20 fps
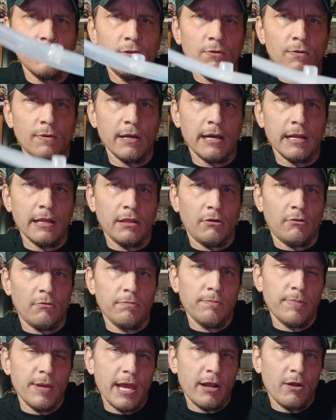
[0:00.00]
You got a little
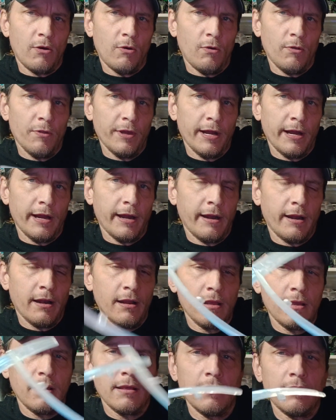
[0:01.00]
peg hole there.
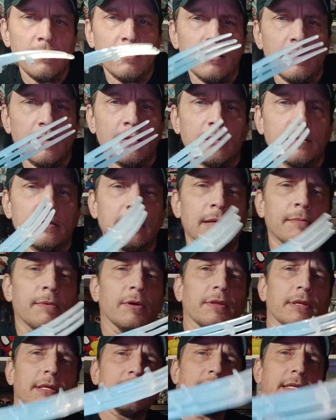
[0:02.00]
Same
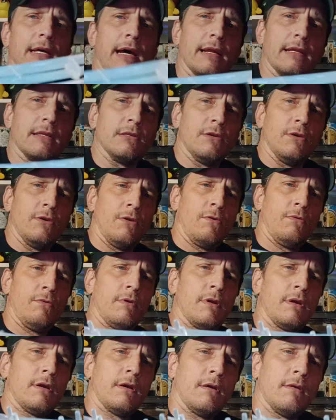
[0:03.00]
on this side too.
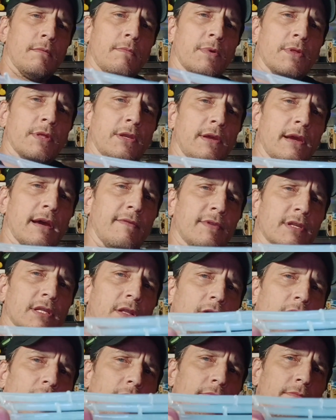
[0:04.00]
And you got these
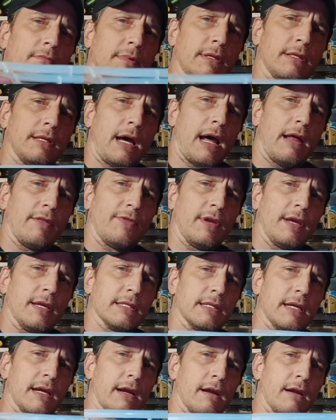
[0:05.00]
little dot
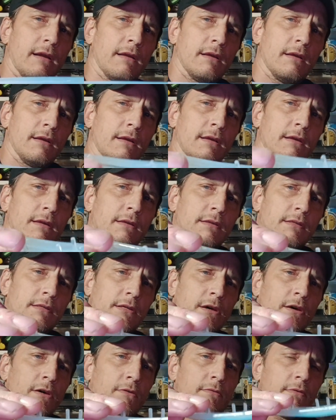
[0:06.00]
things there.
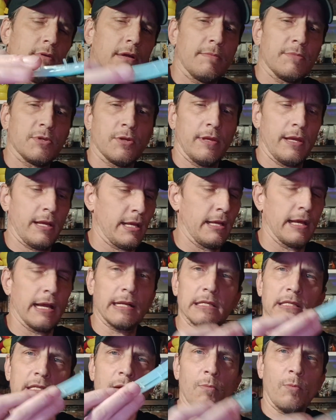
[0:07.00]
Make sure they
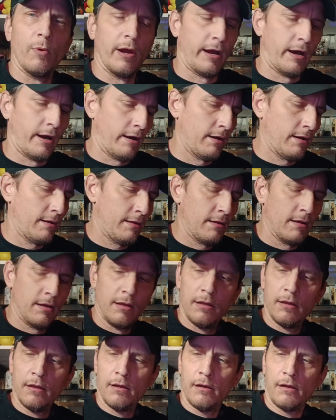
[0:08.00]
connect somewhere
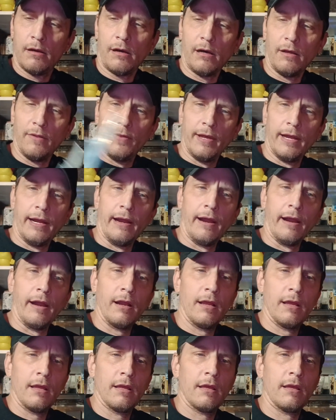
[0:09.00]
on there.
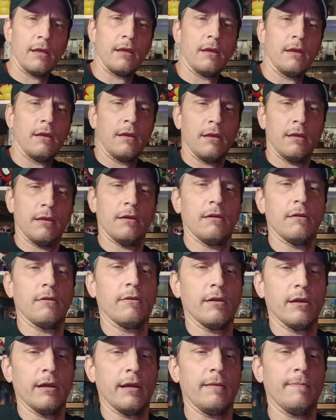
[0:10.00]

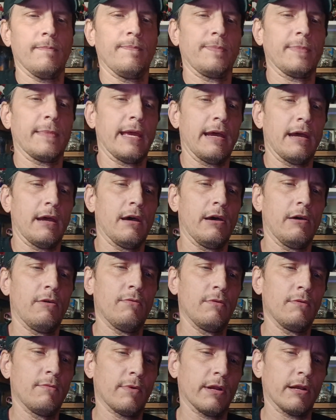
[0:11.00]
Alright, now
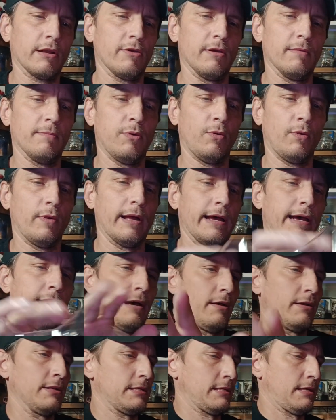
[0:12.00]
we're going to pull
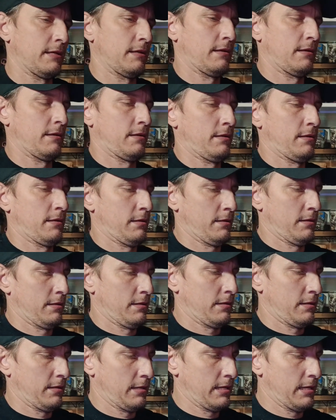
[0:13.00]
out
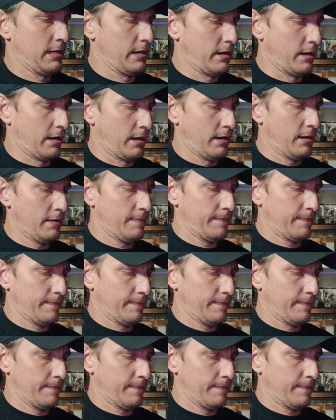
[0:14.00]
here.